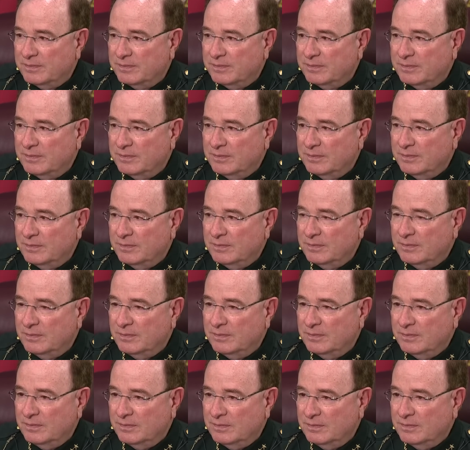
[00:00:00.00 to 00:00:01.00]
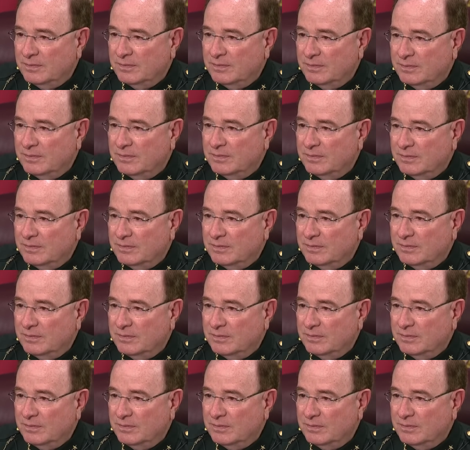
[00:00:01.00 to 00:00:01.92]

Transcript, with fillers: In your law enforcement career,